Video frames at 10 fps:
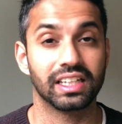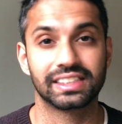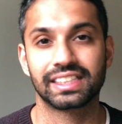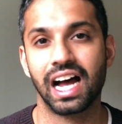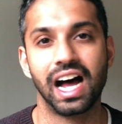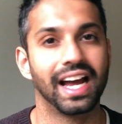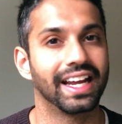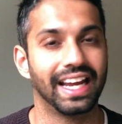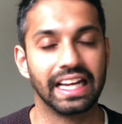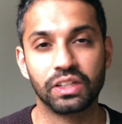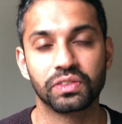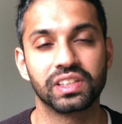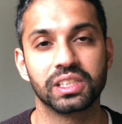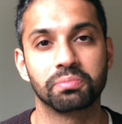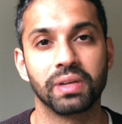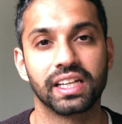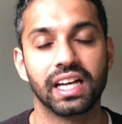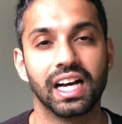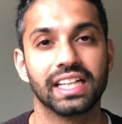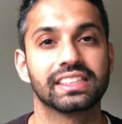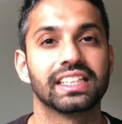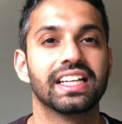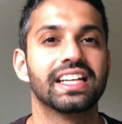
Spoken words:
Sky, any of these big guys,